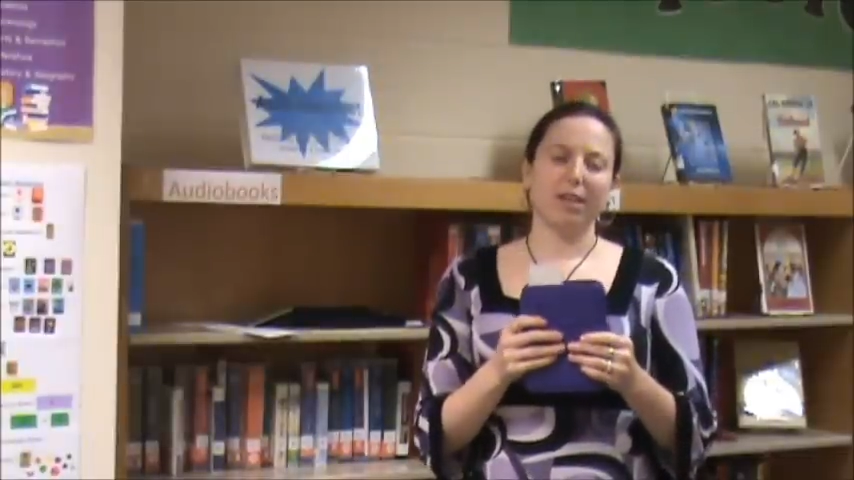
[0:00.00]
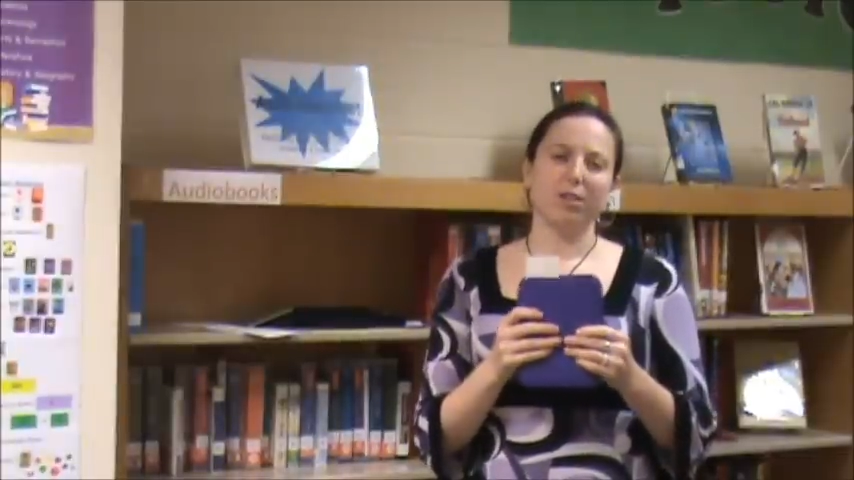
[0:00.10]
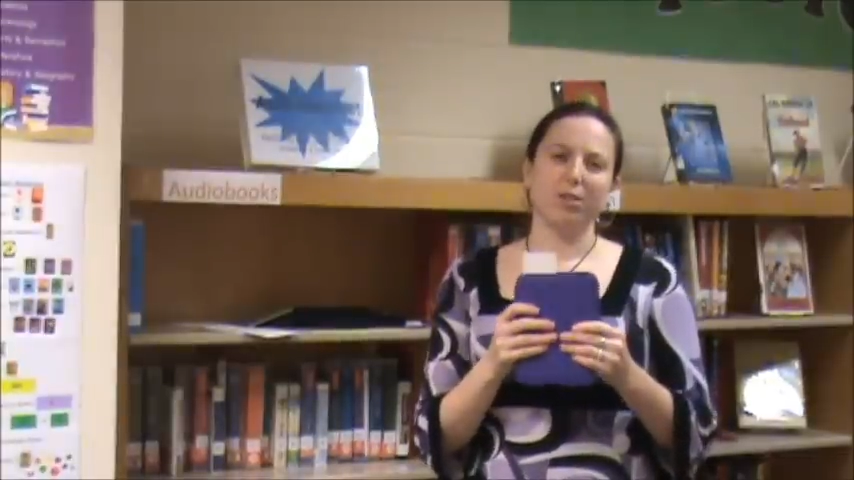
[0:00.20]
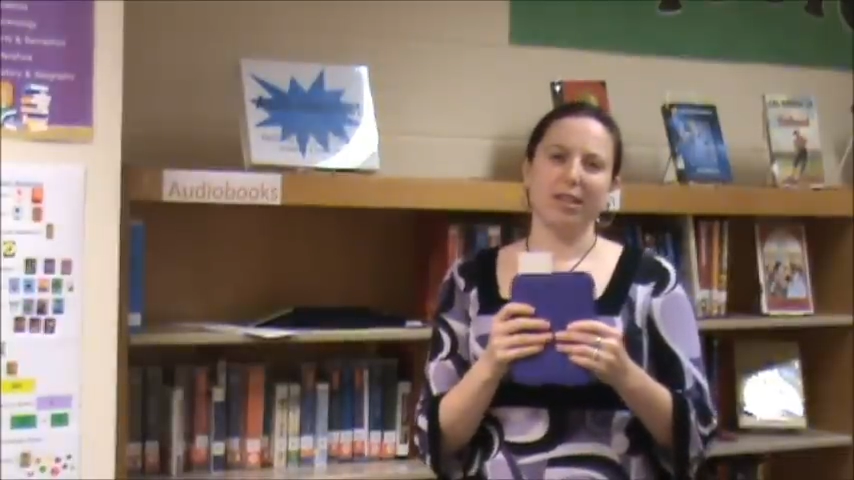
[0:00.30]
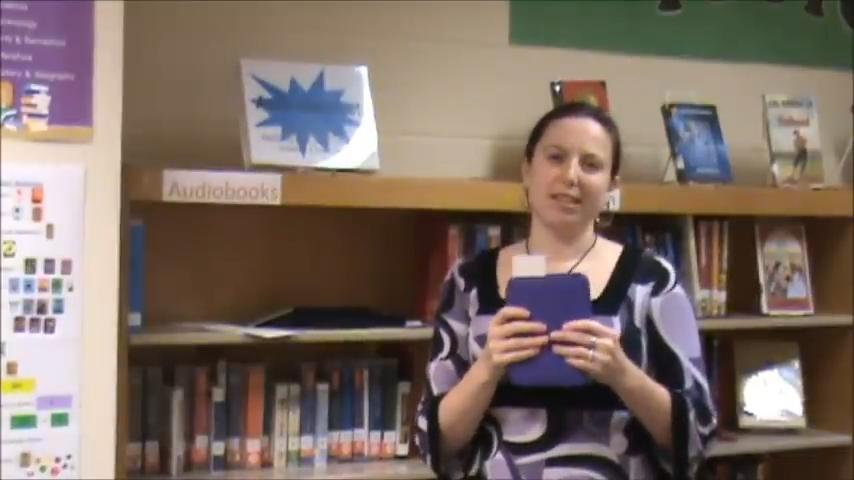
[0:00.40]
I
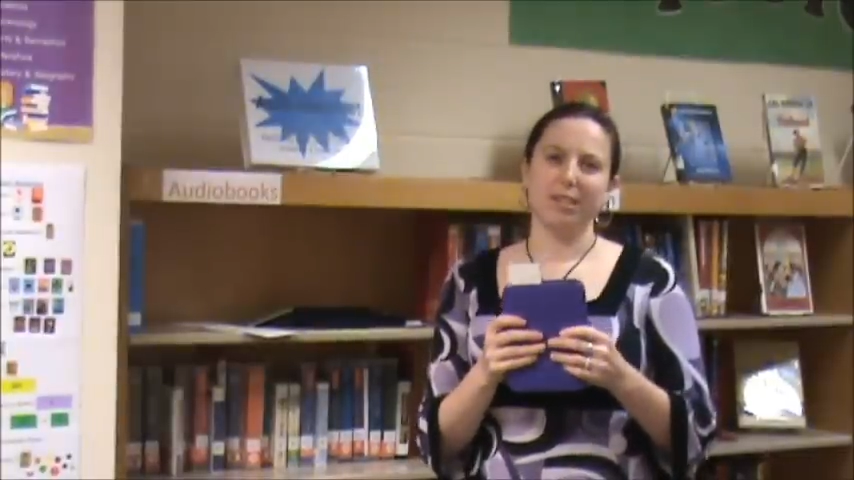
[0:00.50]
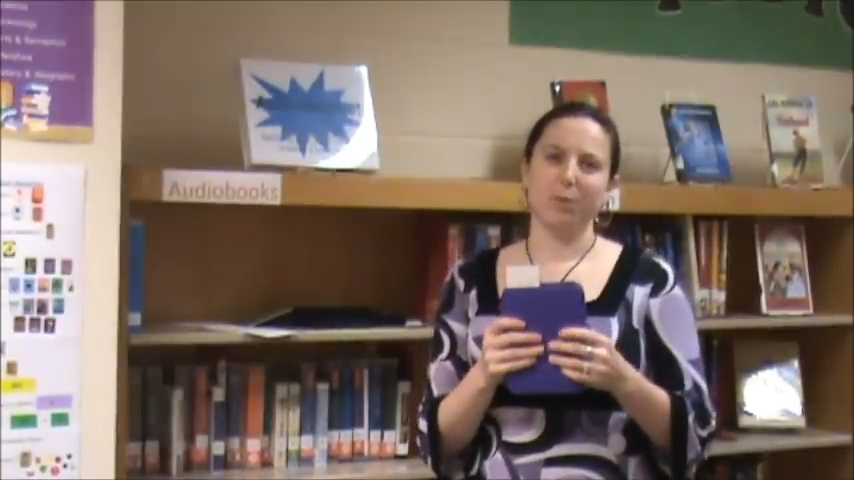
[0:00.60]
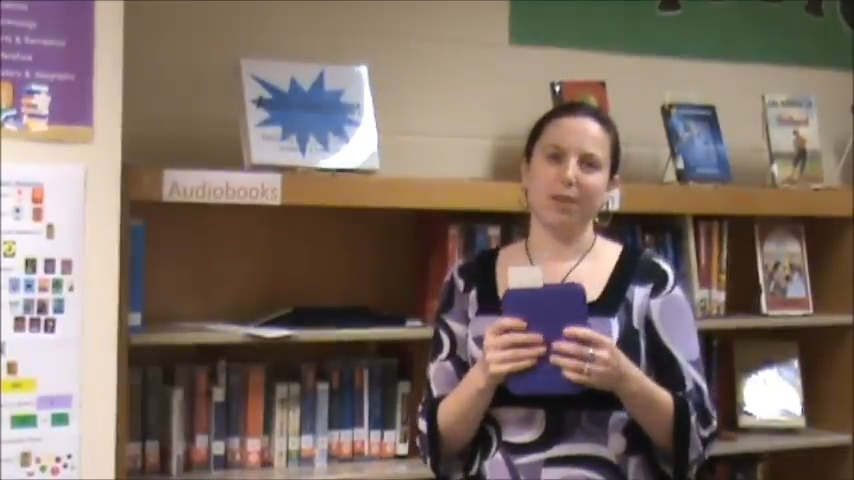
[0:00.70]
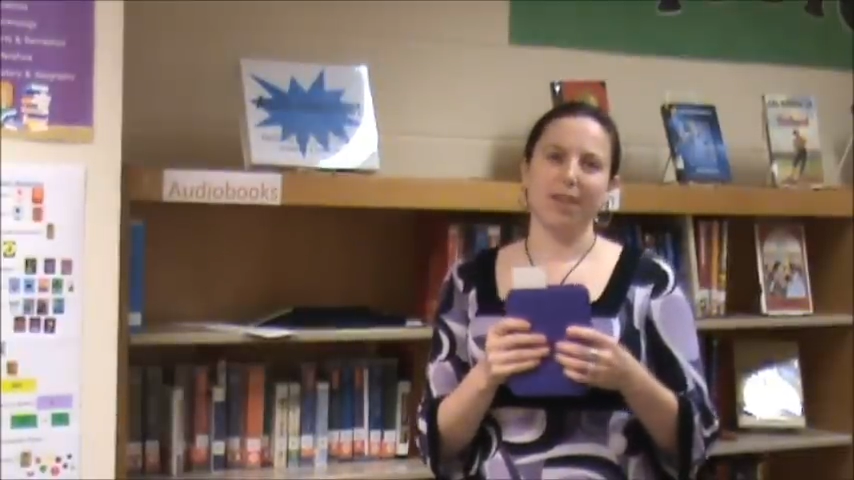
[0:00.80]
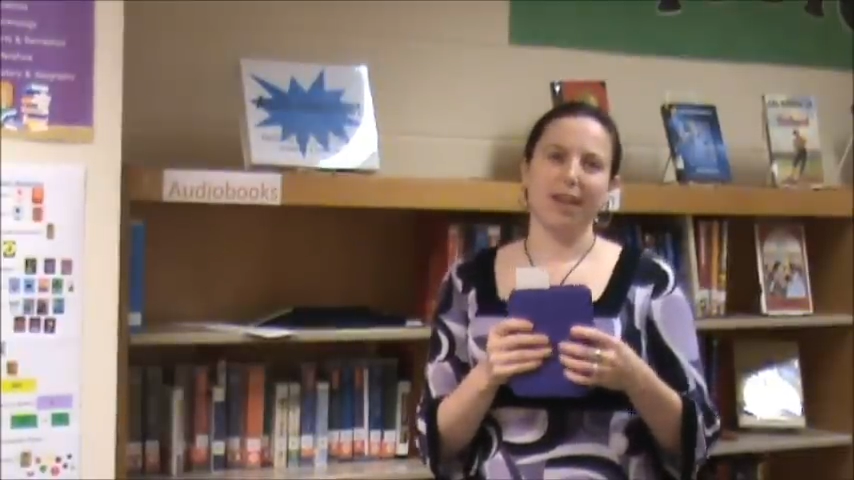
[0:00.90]
also like
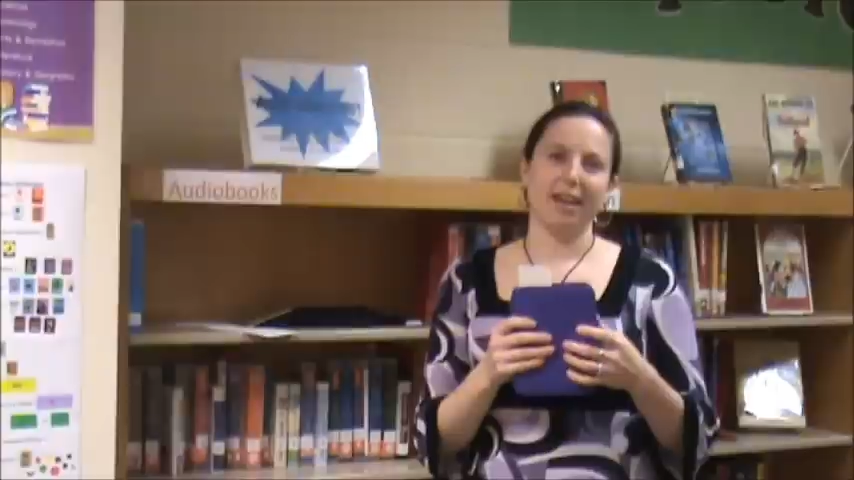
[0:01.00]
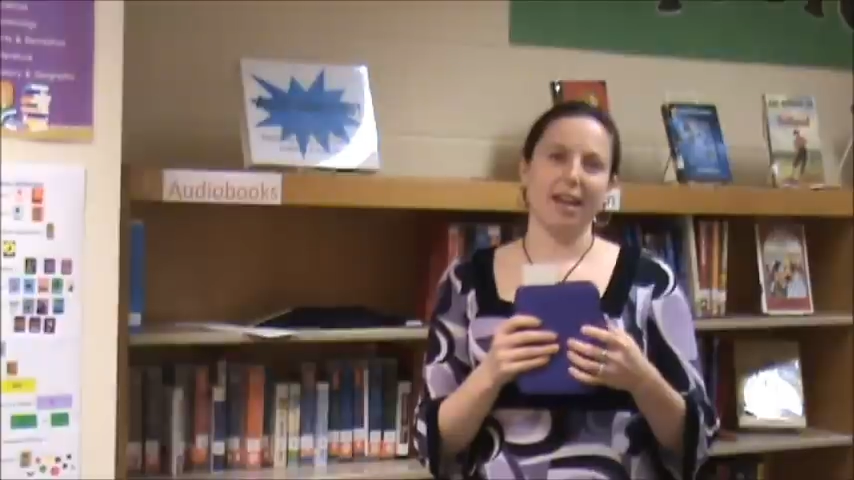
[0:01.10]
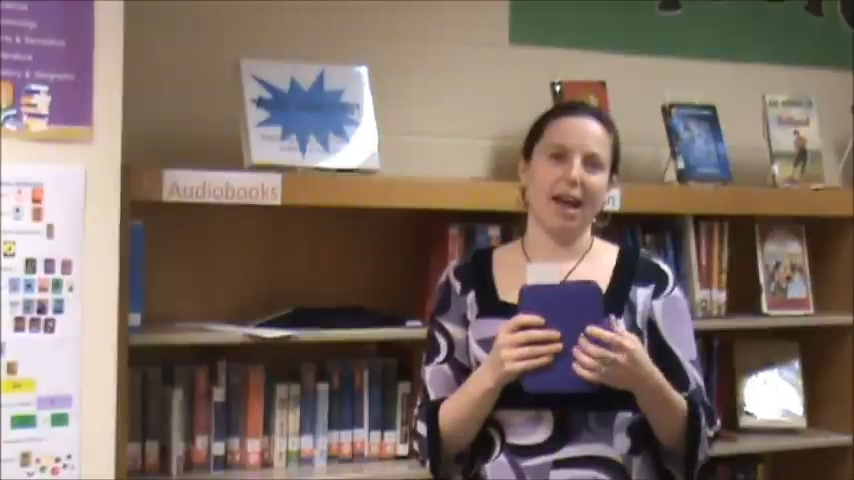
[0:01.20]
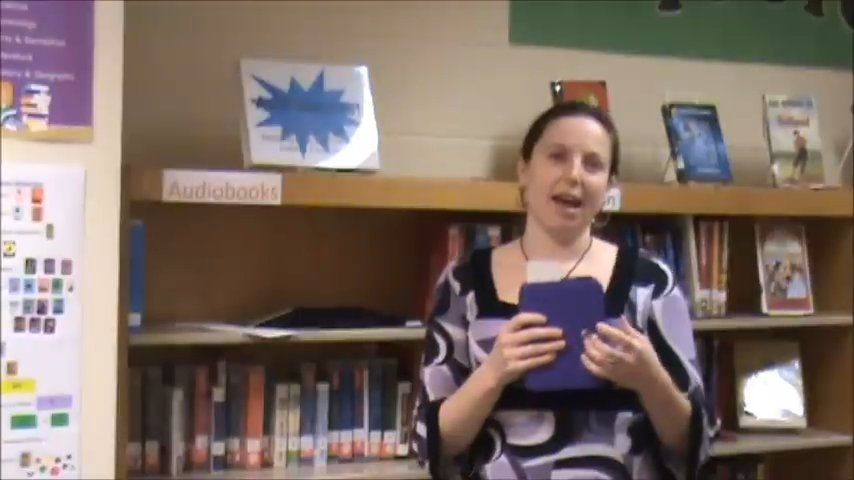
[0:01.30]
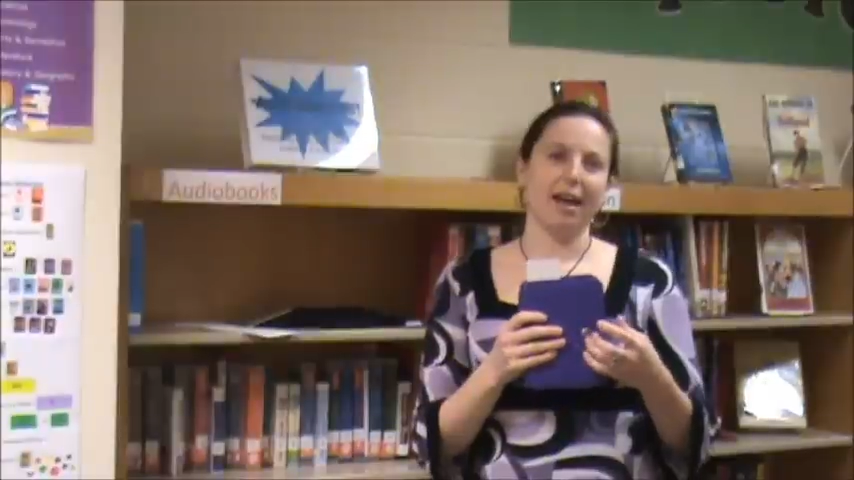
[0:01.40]
this one that
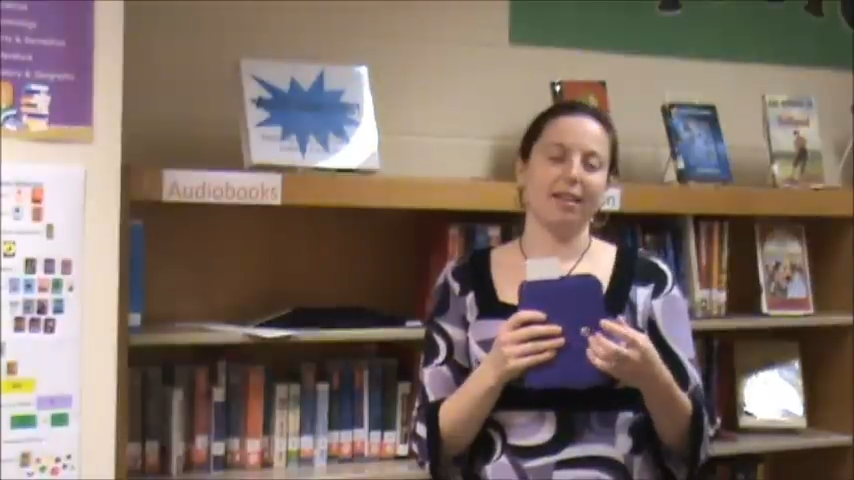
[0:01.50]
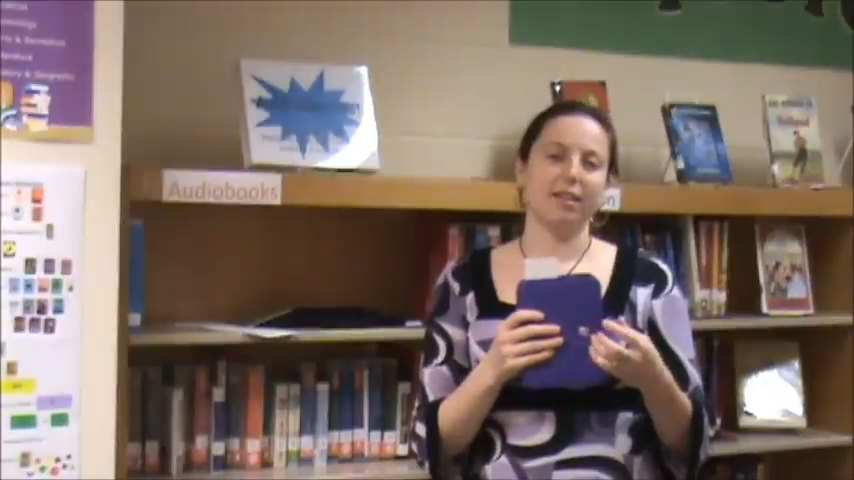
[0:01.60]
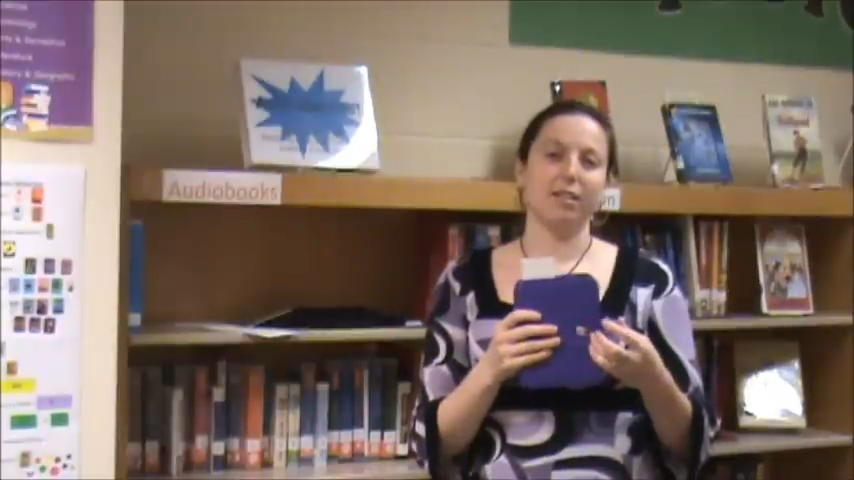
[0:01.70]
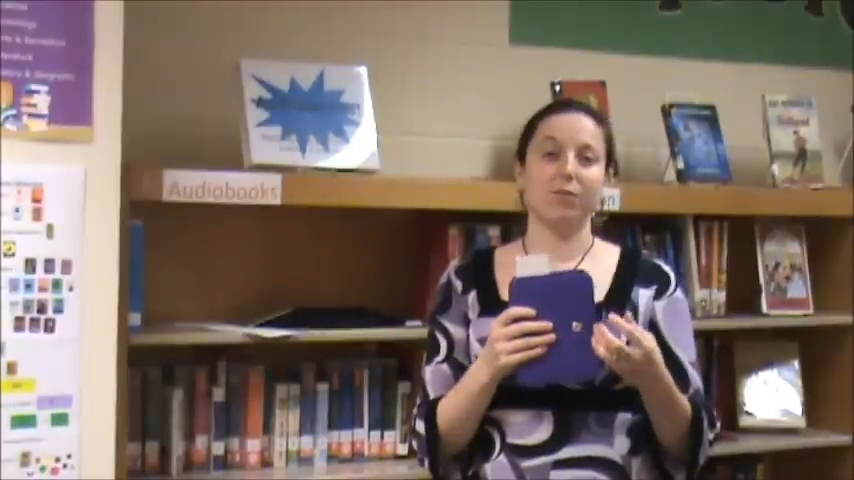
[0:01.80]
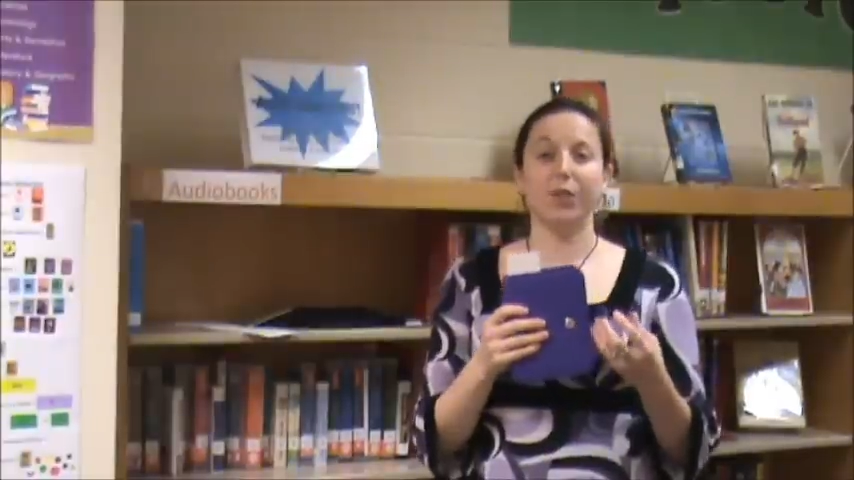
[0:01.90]

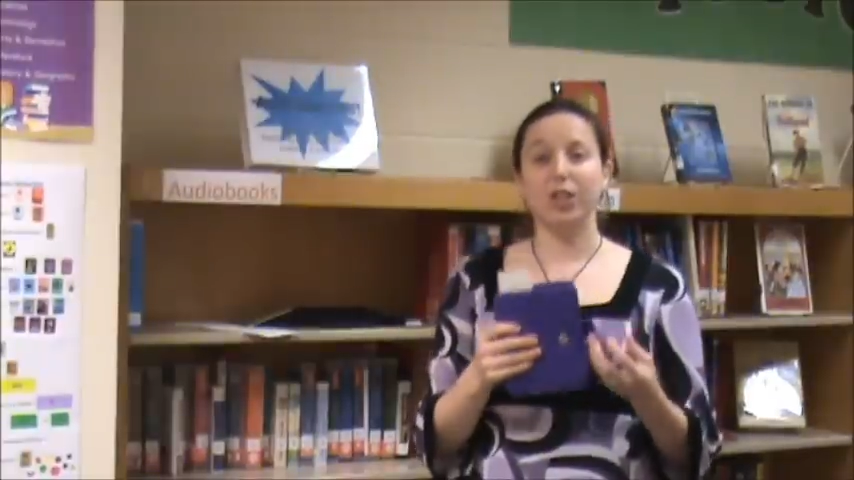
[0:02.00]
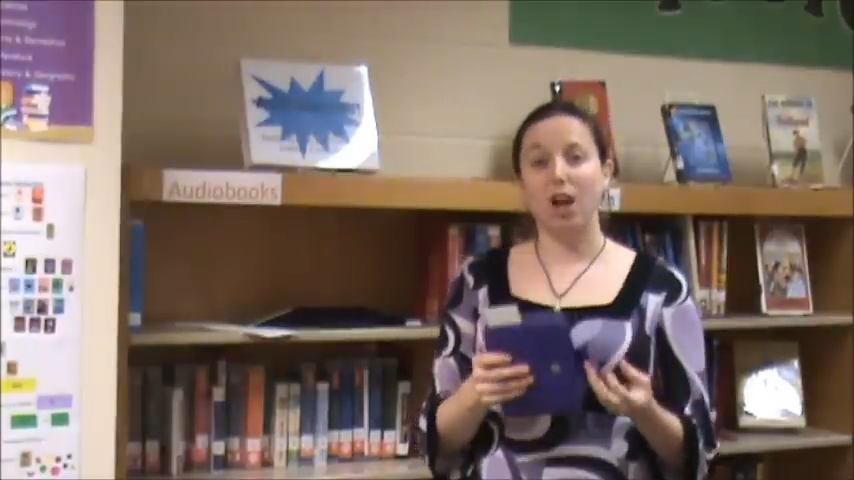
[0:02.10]
had different